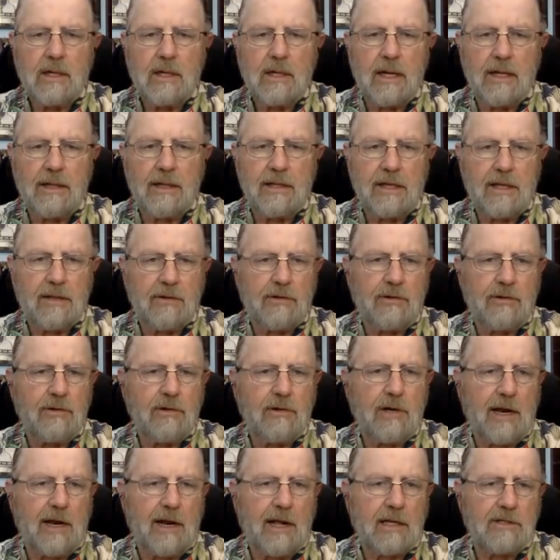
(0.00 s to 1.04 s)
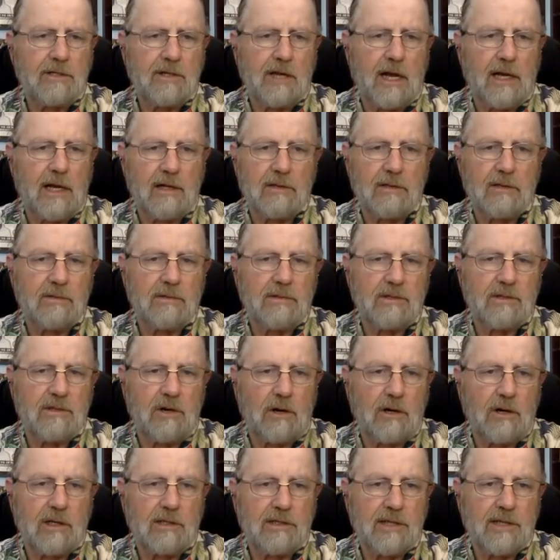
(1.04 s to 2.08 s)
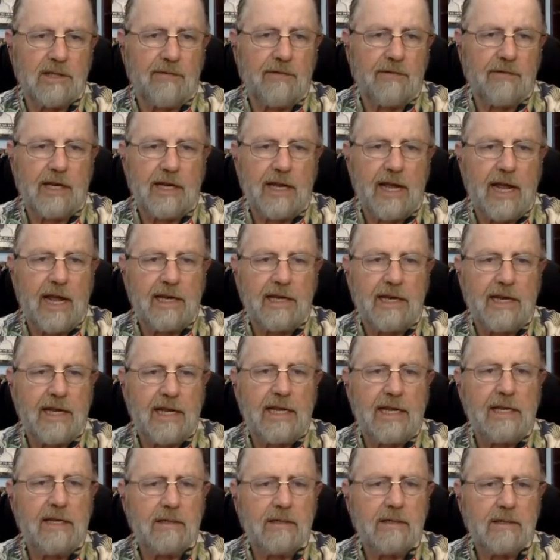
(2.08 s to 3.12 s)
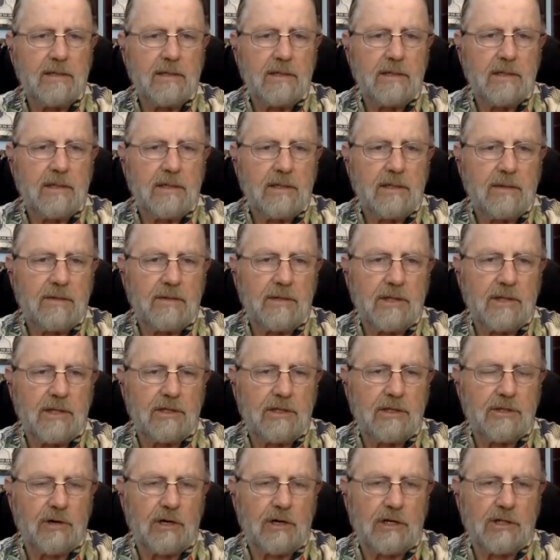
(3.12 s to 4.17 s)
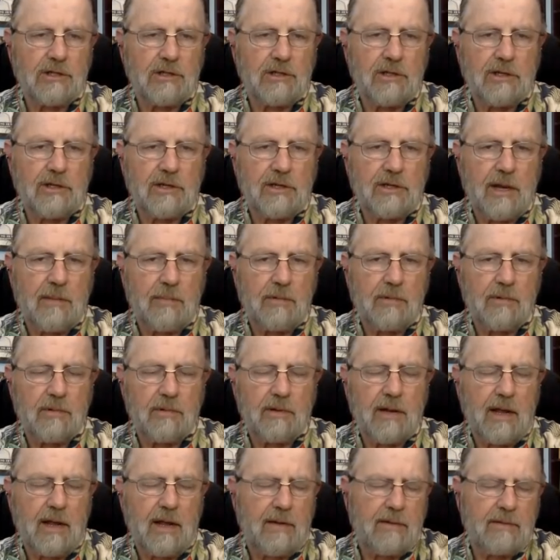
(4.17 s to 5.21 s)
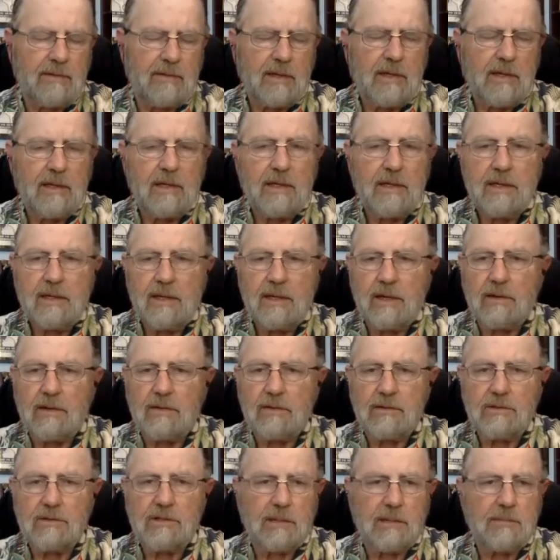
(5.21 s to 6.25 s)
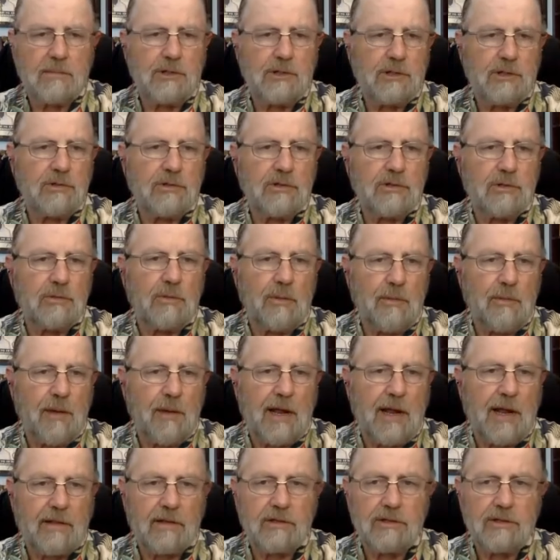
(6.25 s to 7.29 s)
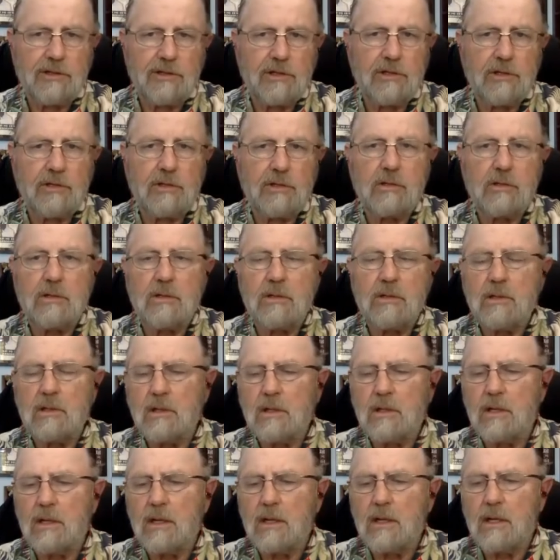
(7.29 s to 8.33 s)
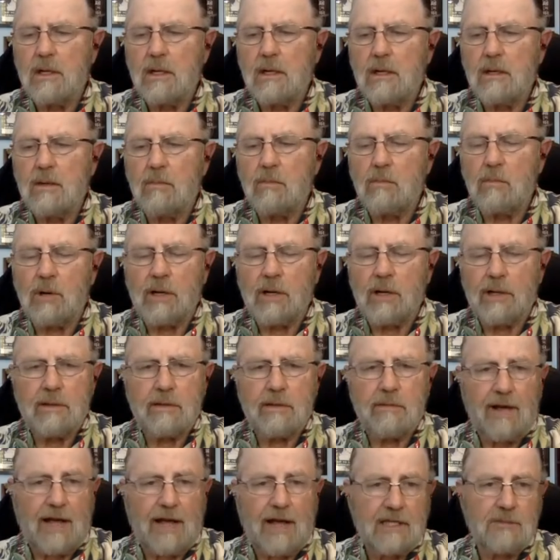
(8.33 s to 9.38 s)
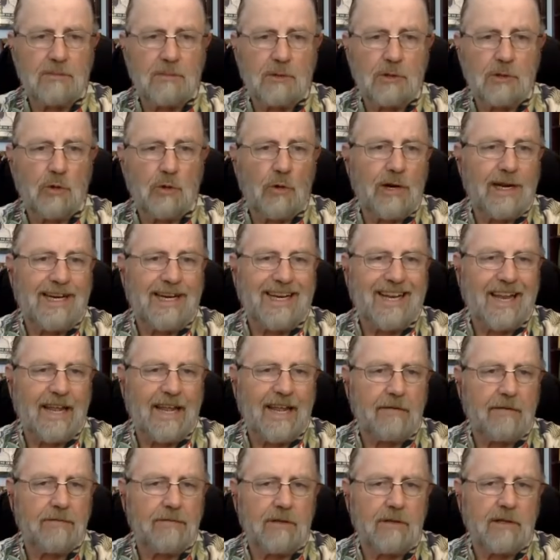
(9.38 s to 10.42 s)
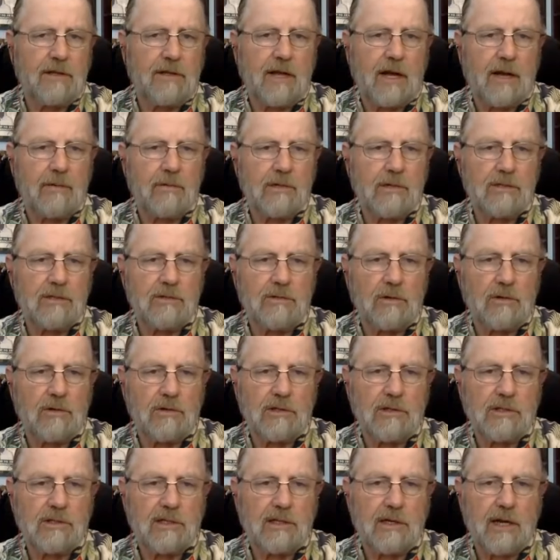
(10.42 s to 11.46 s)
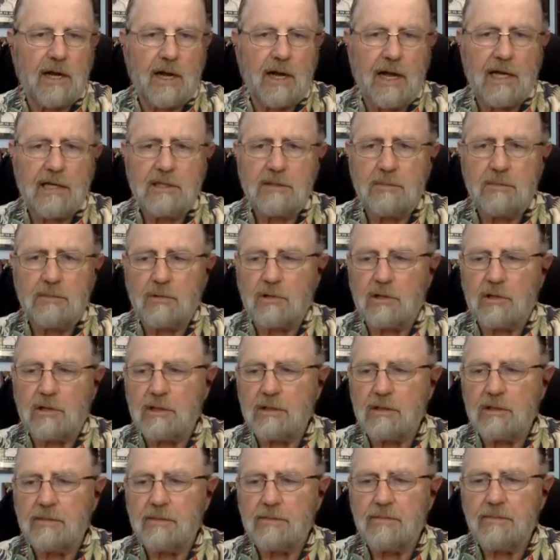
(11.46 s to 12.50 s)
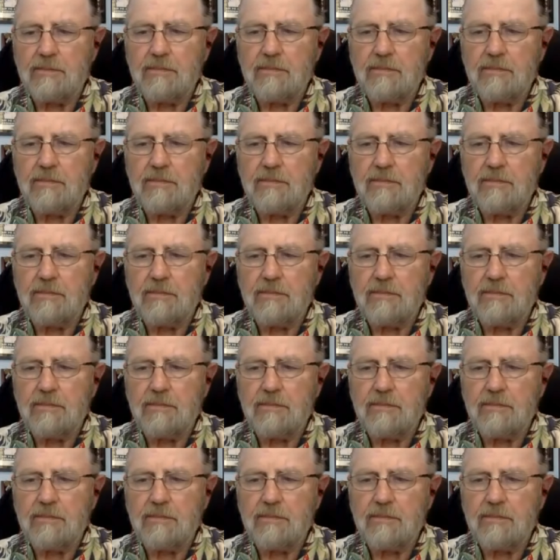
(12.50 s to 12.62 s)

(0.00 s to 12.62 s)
And the other 2 got exiled, started 70 AD with the destruction of the temple. And now, there were some Jews who remained there, sure. But the vast majority left, that was known as the diaspora.